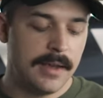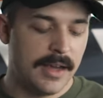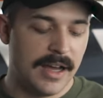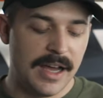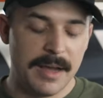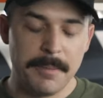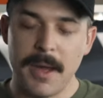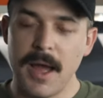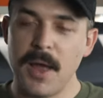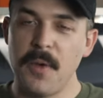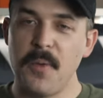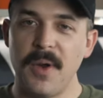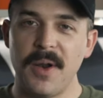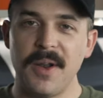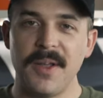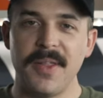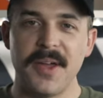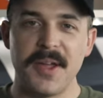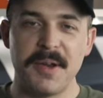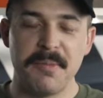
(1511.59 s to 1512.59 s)
Um, I
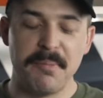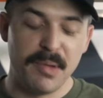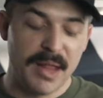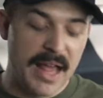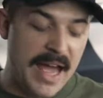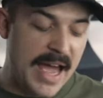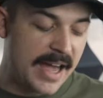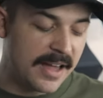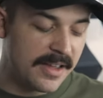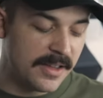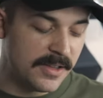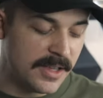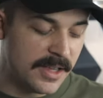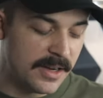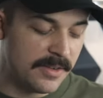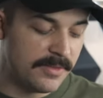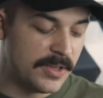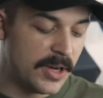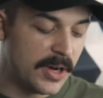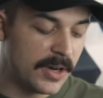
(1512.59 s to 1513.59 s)
wear a lot of black, a
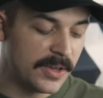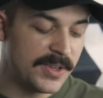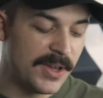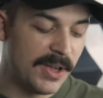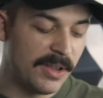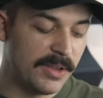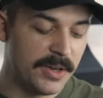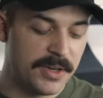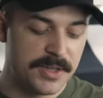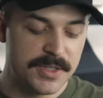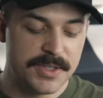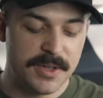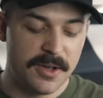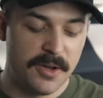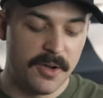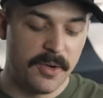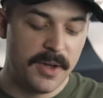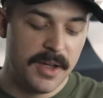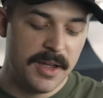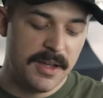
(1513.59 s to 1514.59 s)
lot of dark colors,
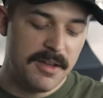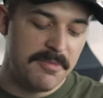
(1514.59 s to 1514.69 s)
so